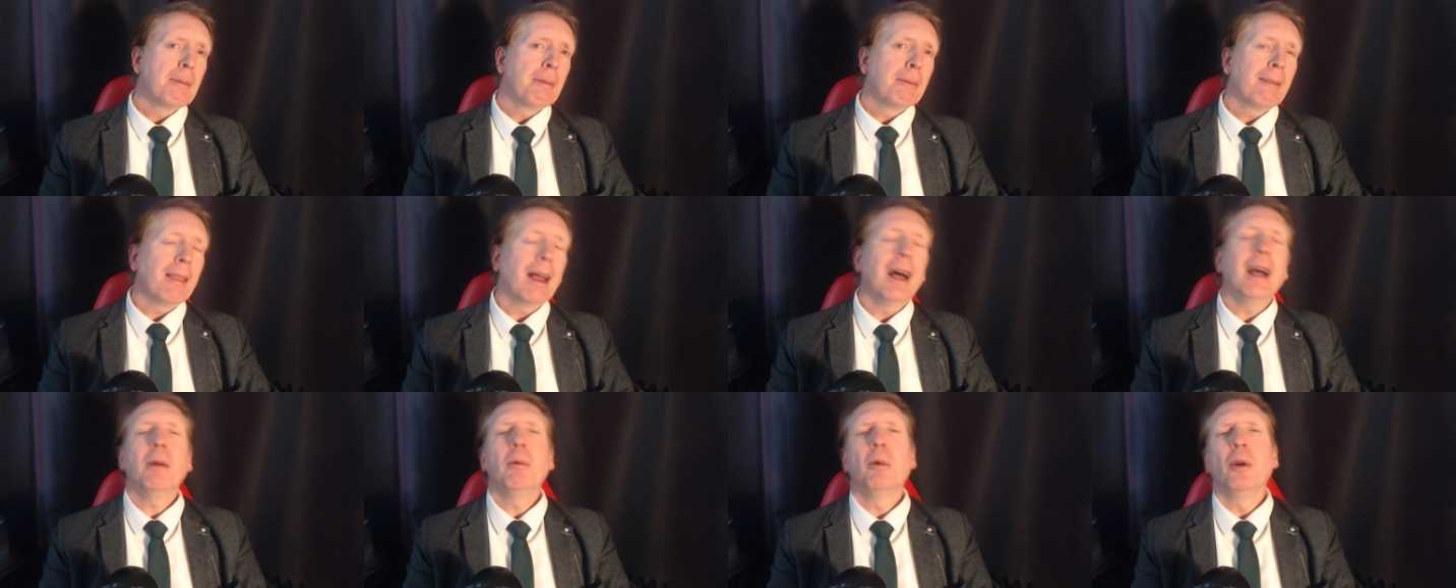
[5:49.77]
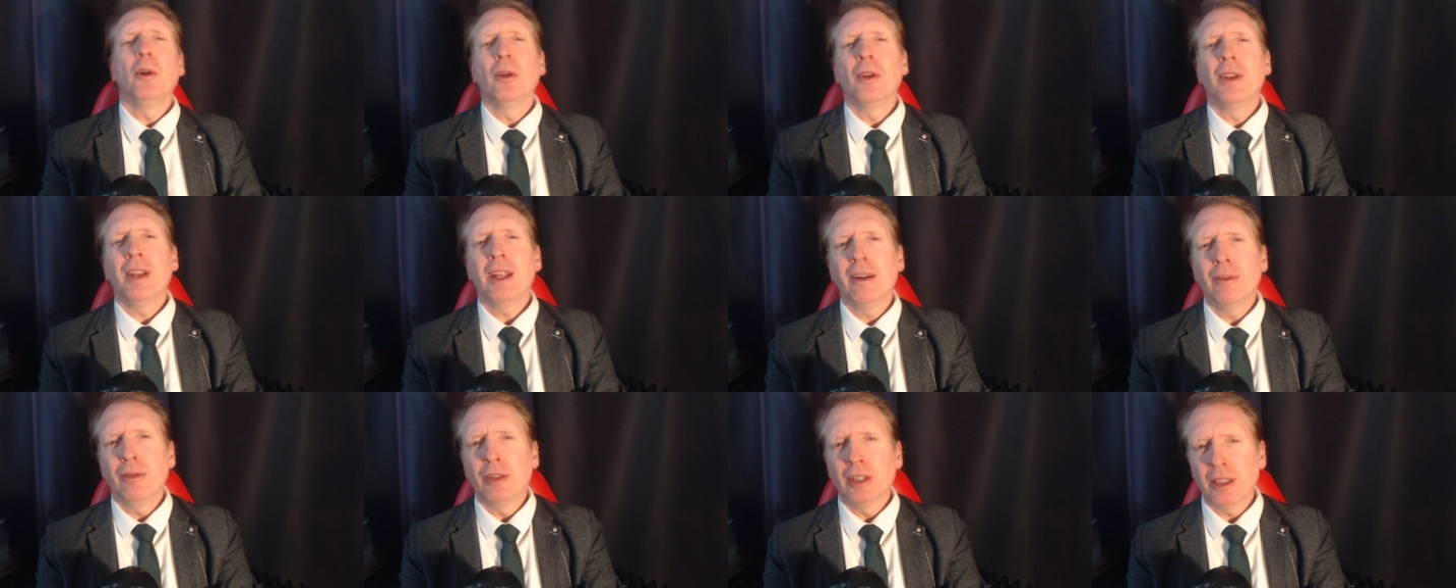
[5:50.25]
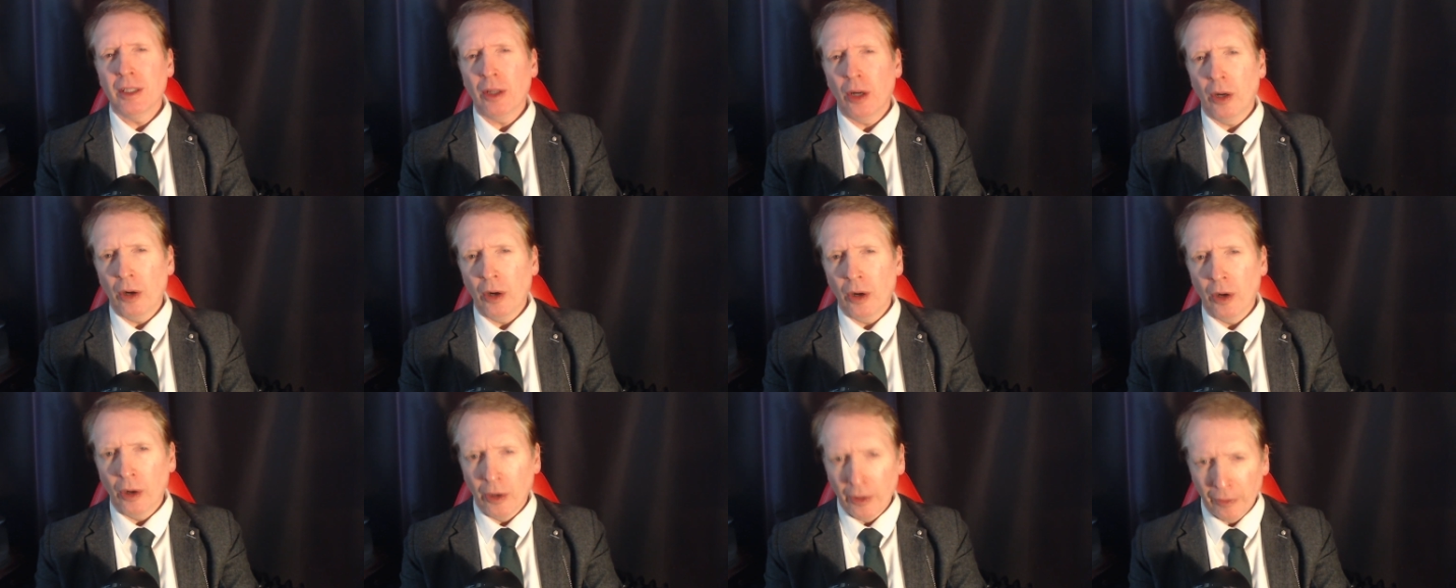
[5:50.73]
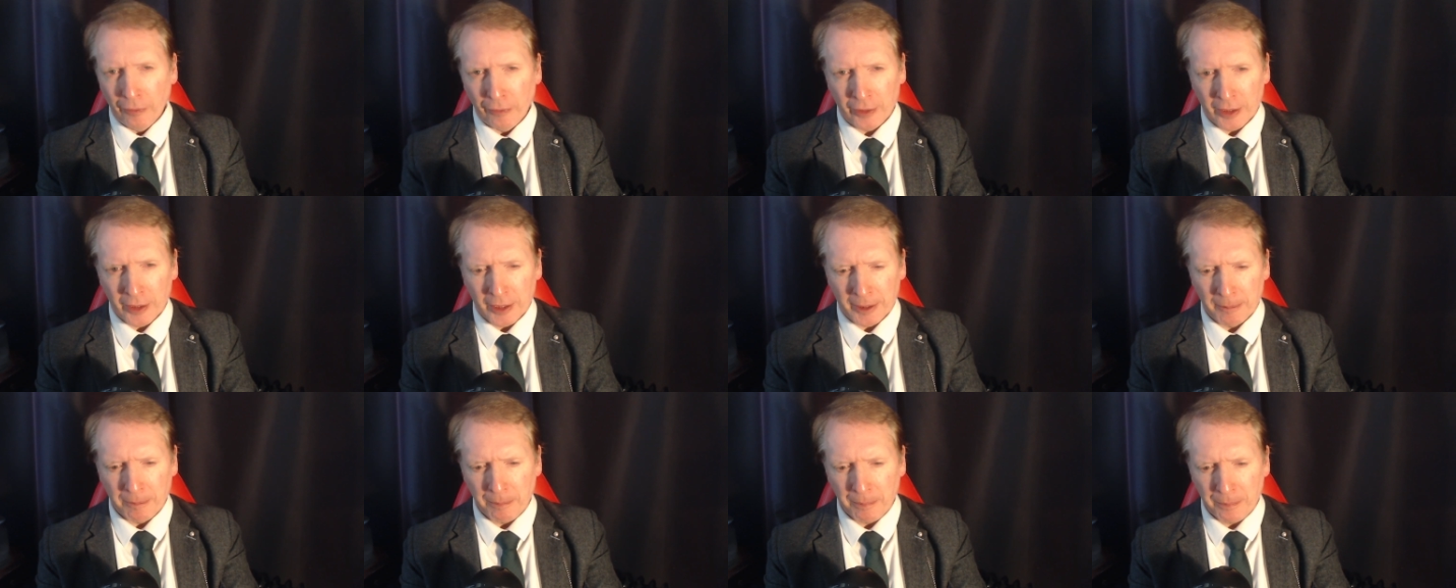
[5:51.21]
I will never
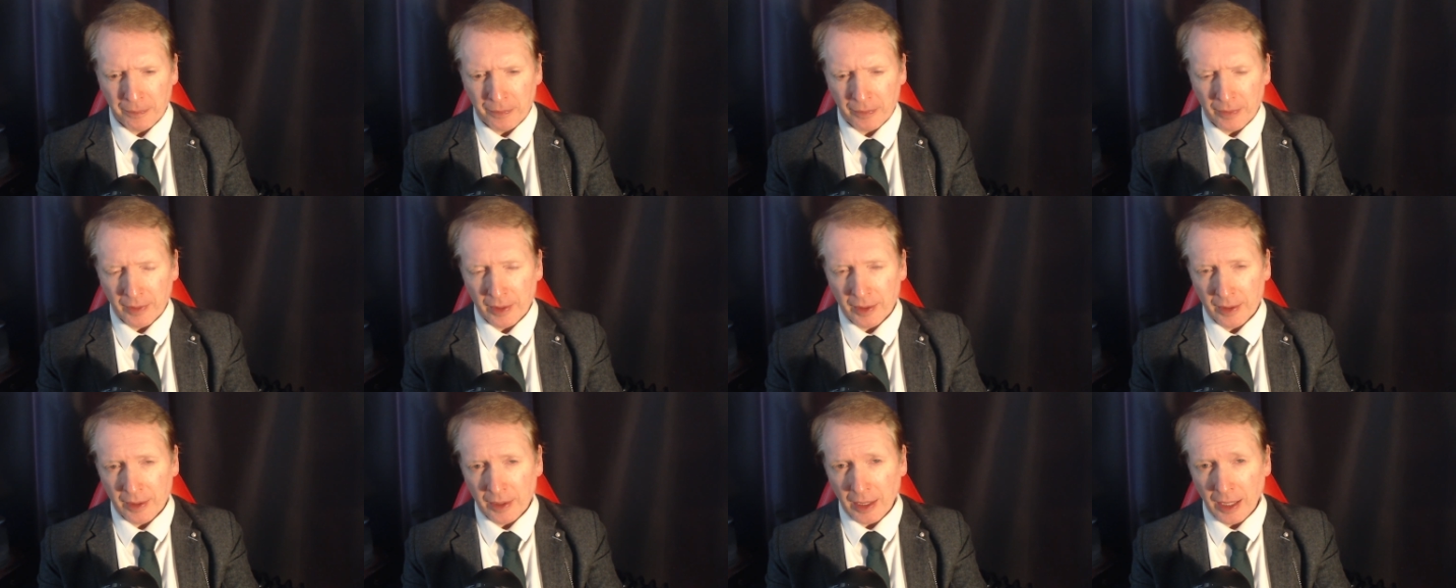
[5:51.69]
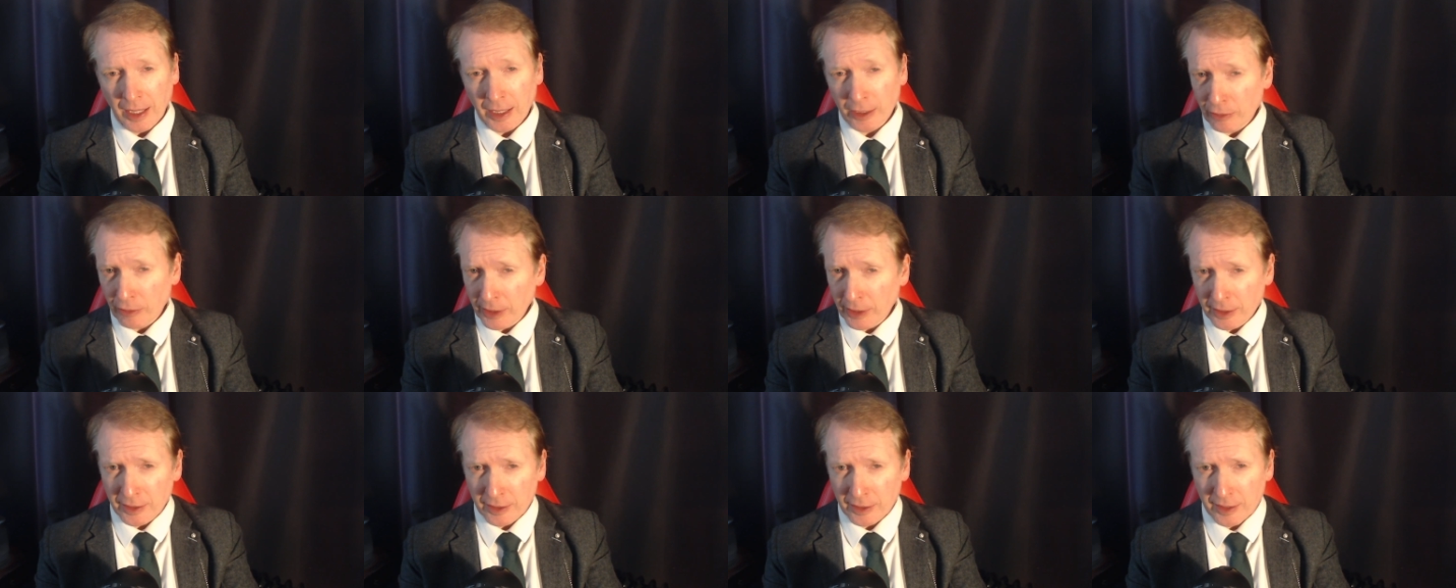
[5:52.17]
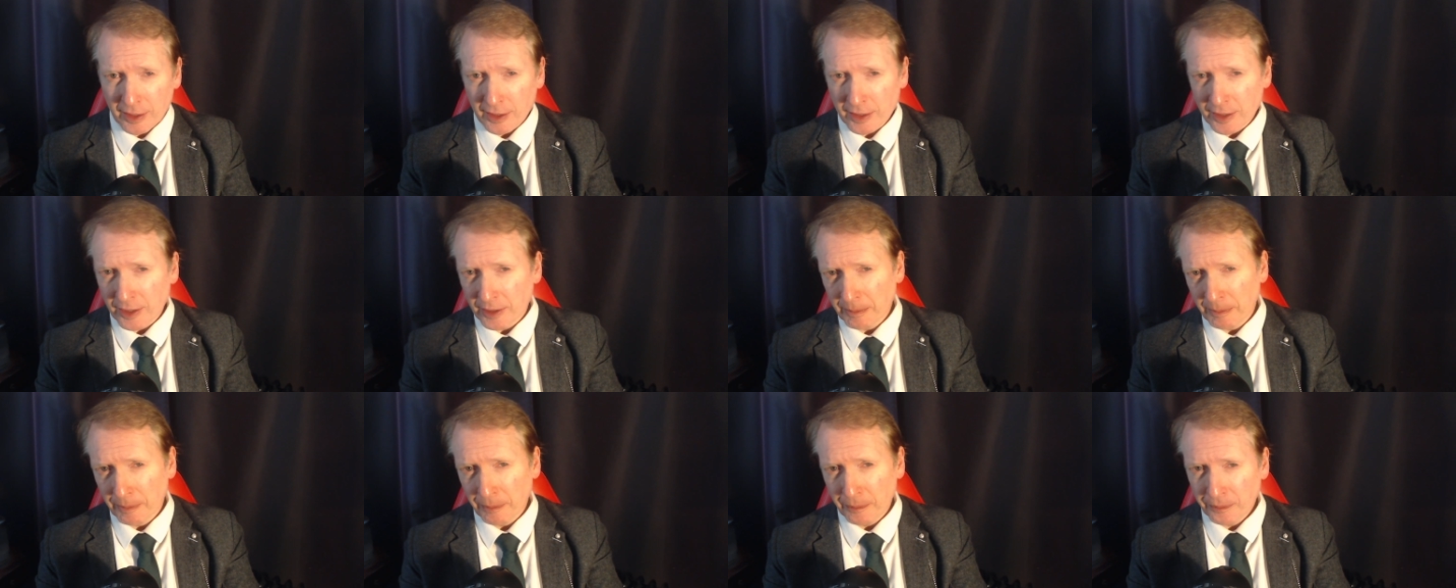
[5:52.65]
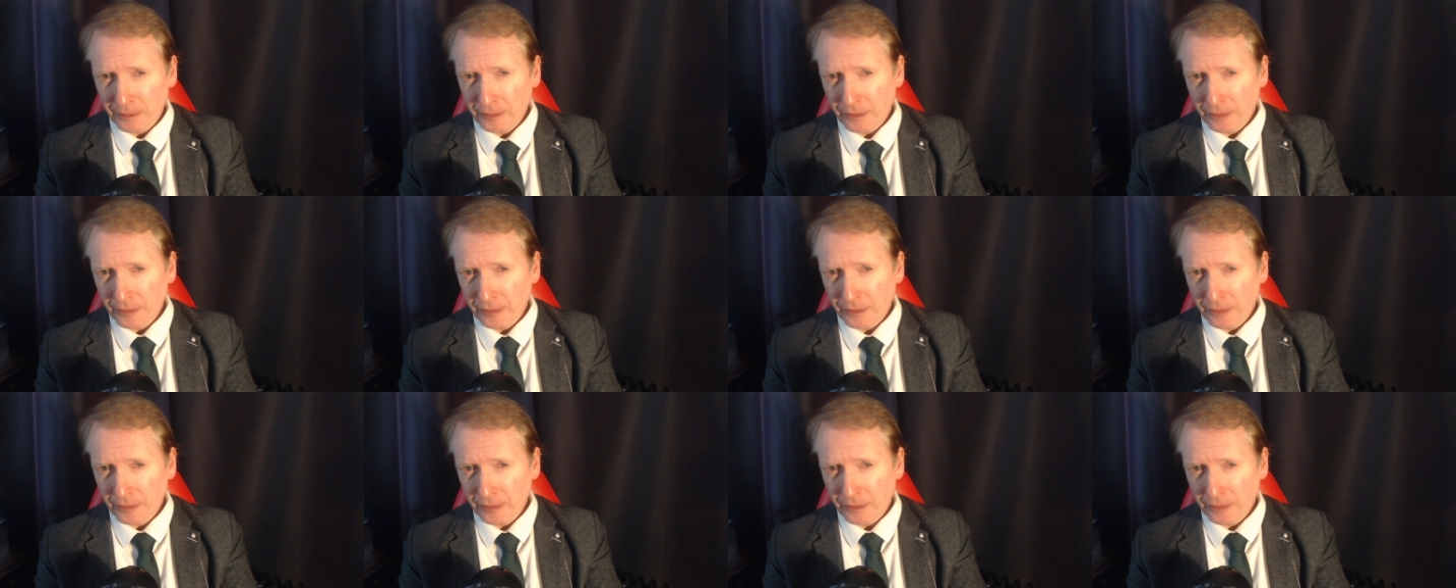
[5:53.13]
offer a criticism